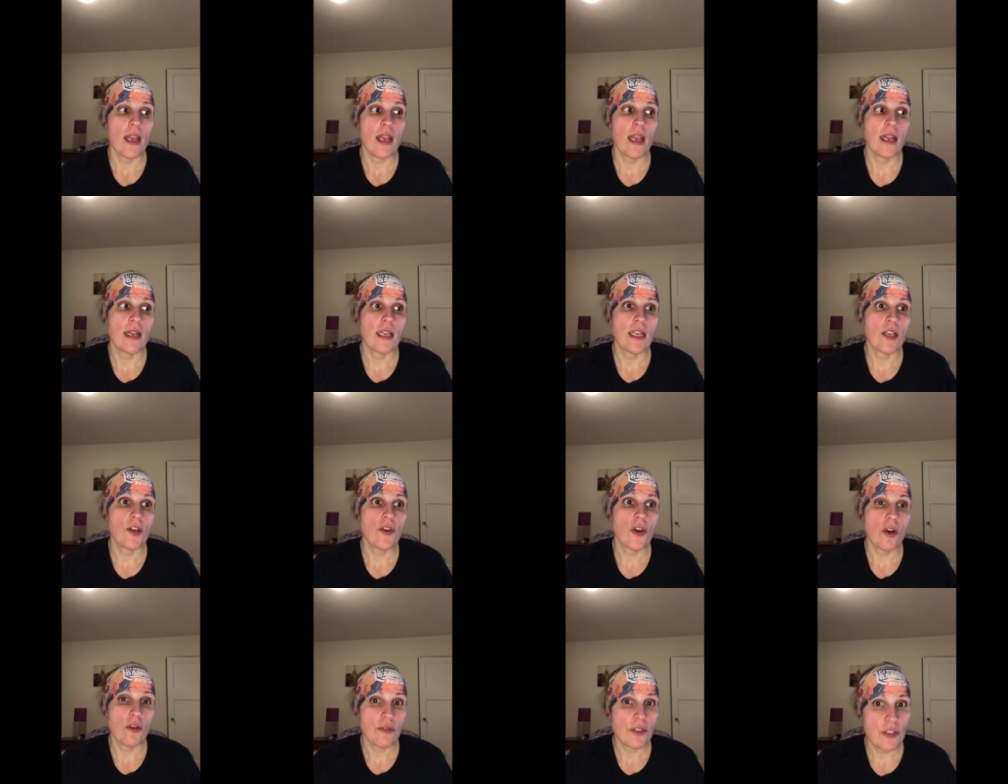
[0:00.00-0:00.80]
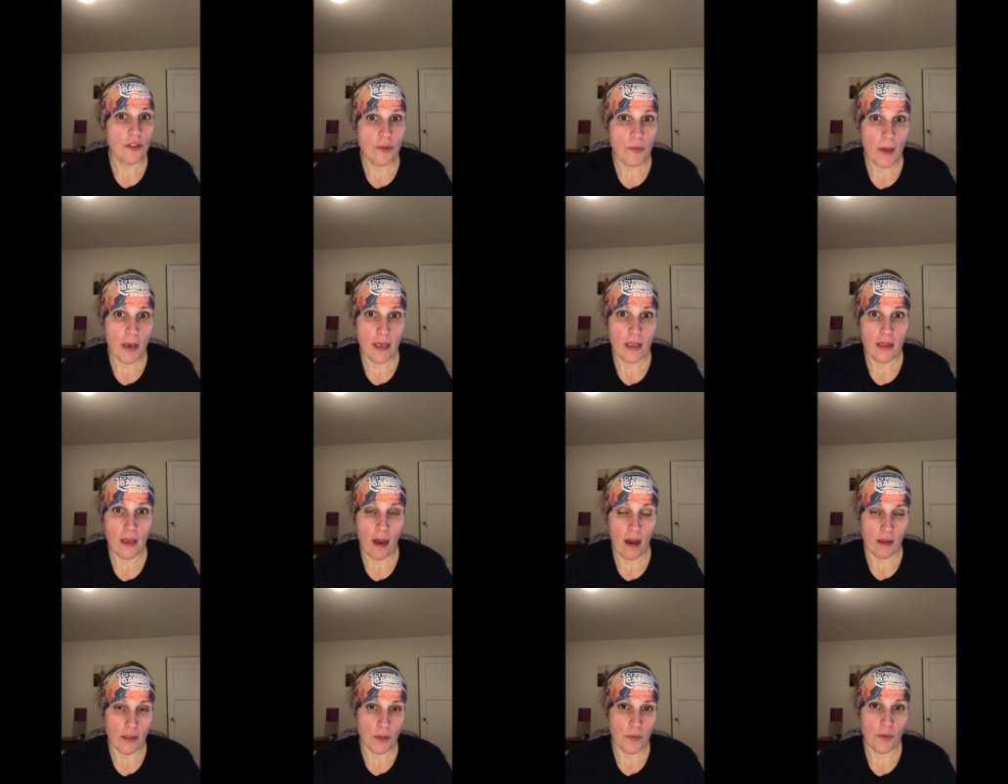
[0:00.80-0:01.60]
and he knows he's been in the
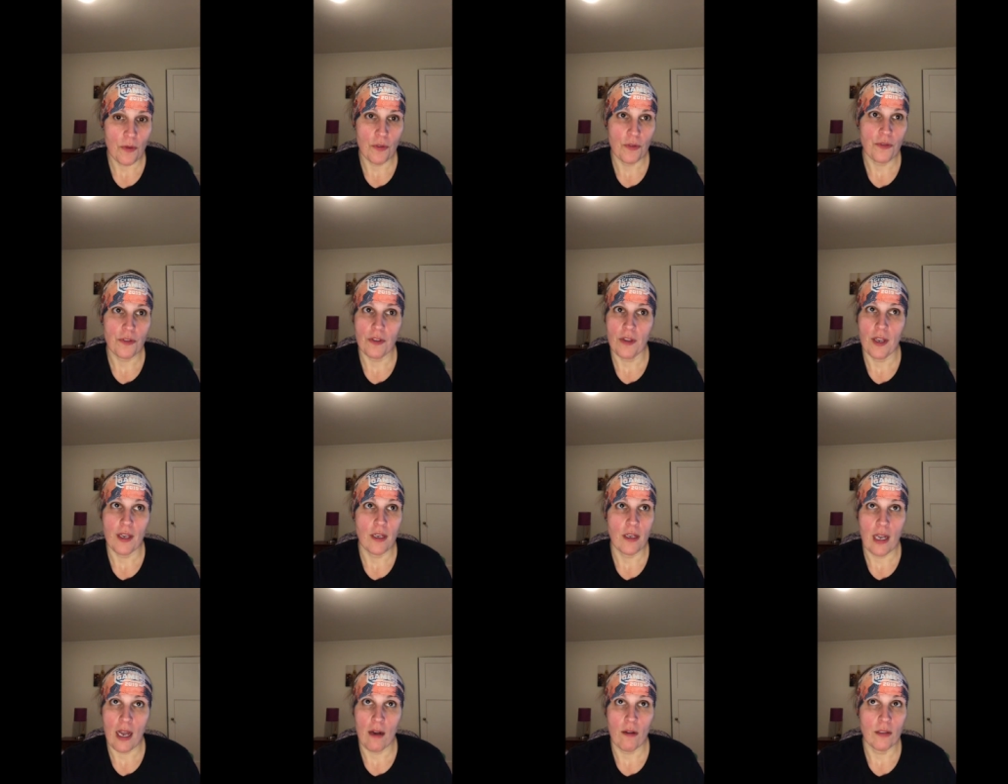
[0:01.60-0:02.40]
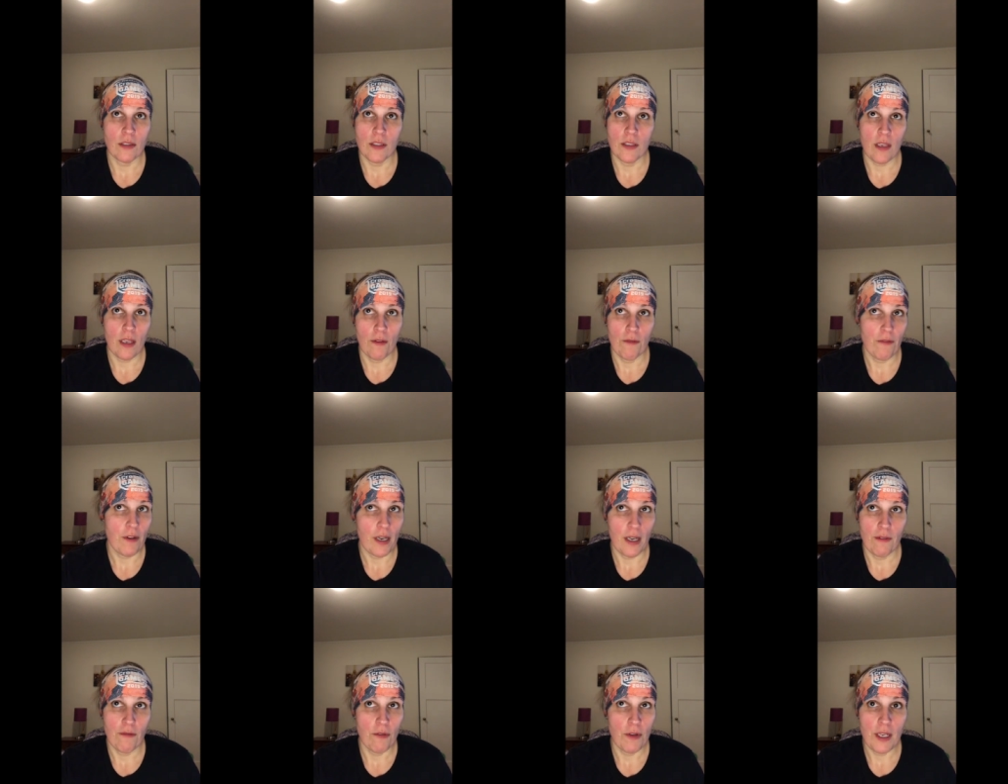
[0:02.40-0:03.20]
hospital for like now it's like
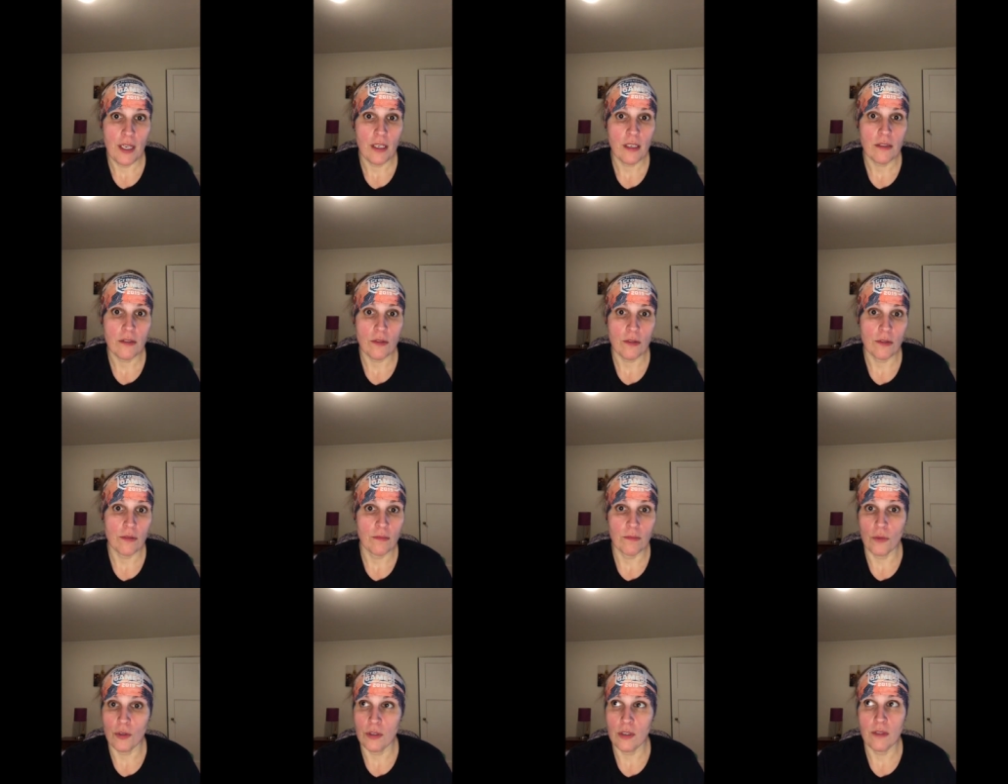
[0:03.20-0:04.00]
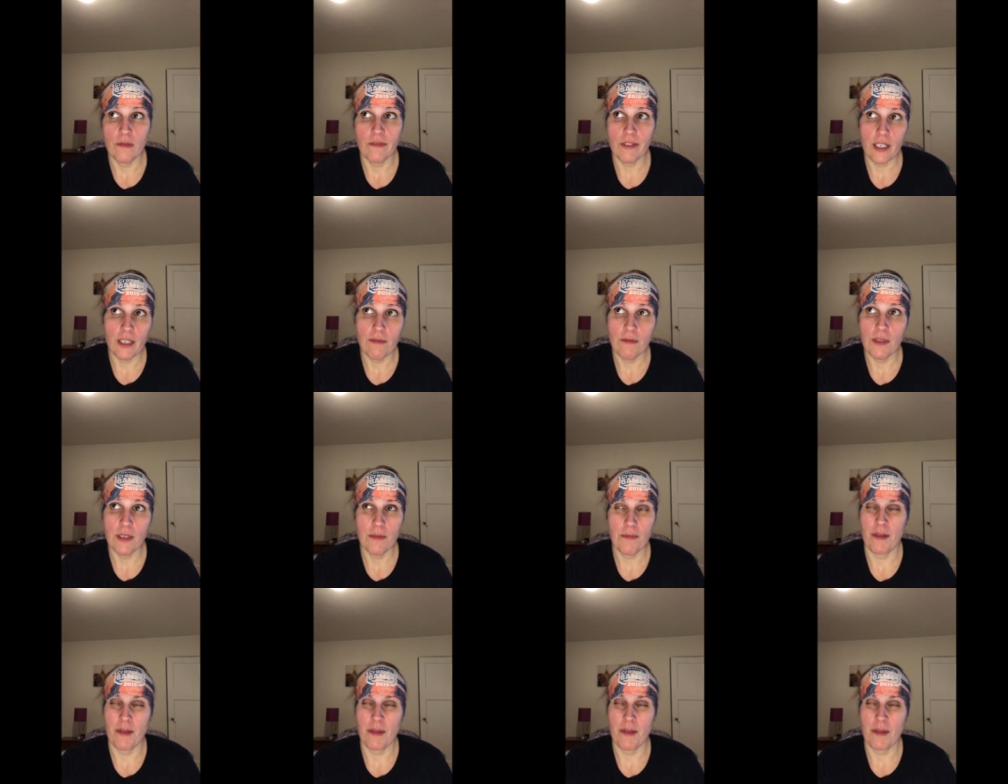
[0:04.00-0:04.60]
5 weeks or more than 5 weeks,